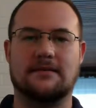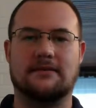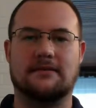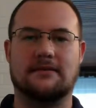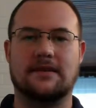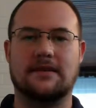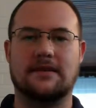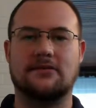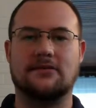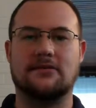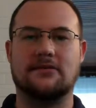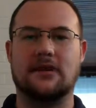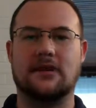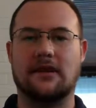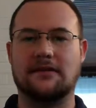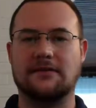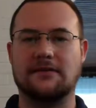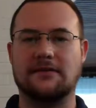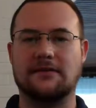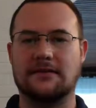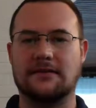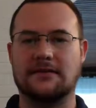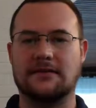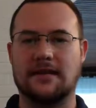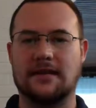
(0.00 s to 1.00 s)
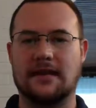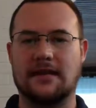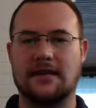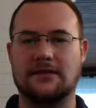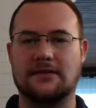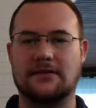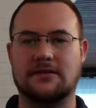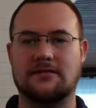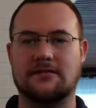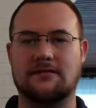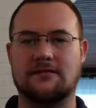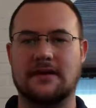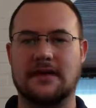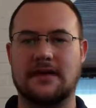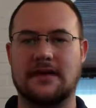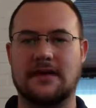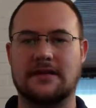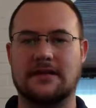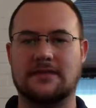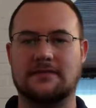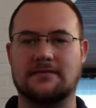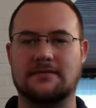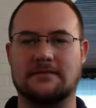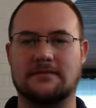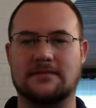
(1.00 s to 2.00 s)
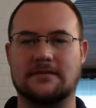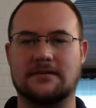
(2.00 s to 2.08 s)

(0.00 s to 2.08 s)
any changes that I should make